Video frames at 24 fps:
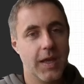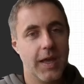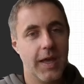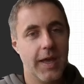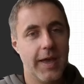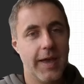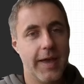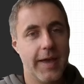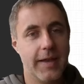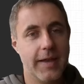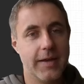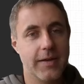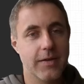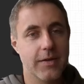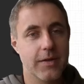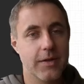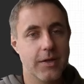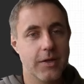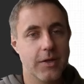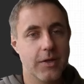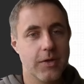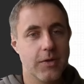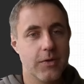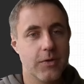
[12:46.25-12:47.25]
and
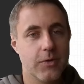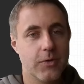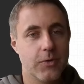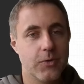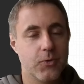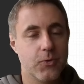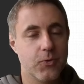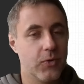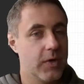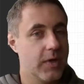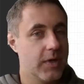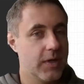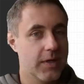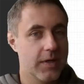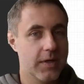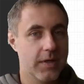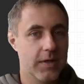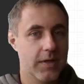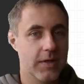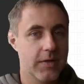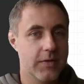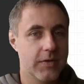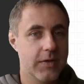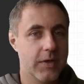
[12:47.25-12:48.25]
do
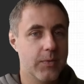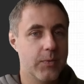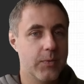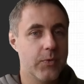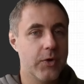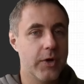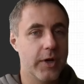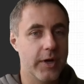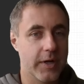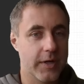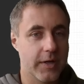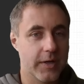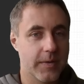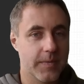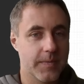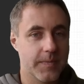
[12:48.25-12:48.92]
some work.